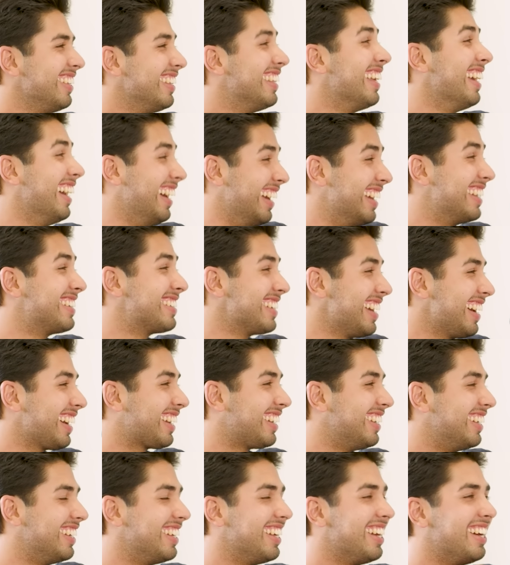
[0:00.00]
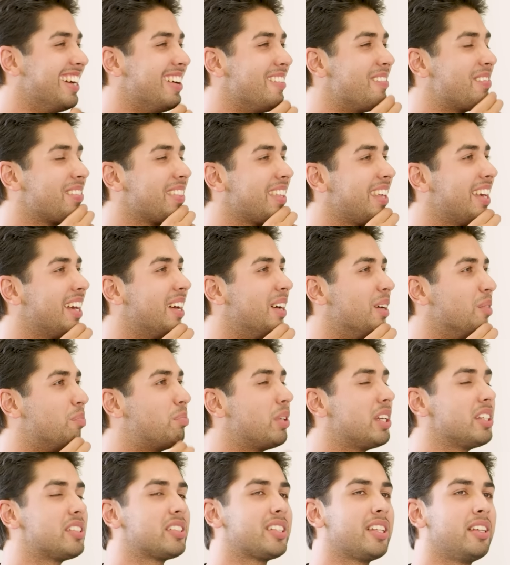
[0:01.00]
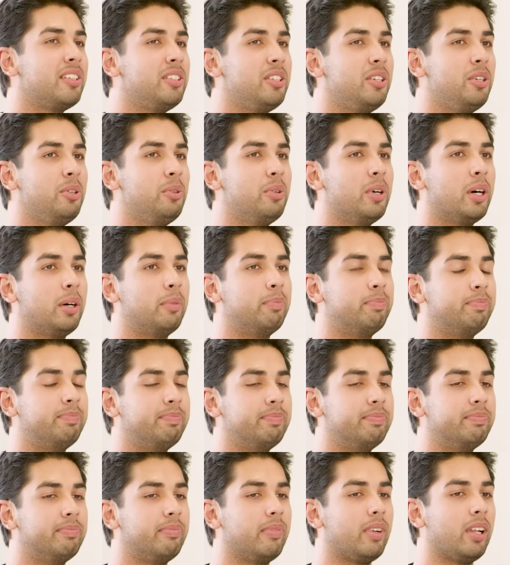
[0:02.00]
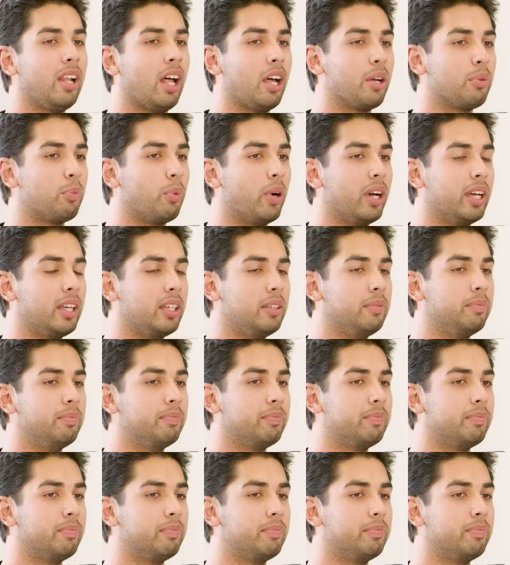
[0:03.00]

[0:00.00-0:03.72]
Yeah, exactly. Yeah. But it's their new lightweight